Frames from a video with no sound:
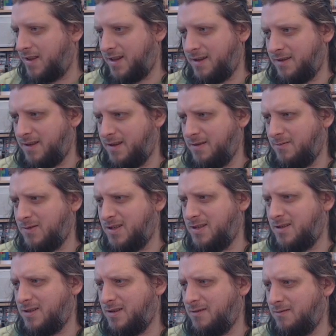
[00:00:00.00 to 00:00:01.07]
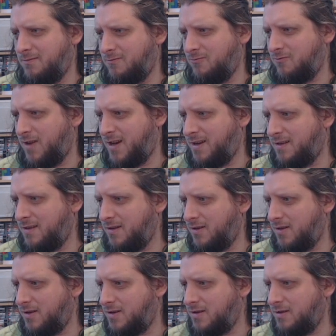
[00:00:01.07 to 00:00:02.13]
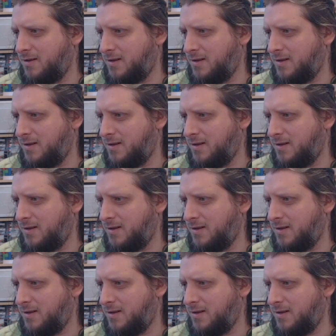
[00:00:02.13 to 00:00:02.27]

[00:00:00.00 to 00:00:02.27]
I think it was Red Alert.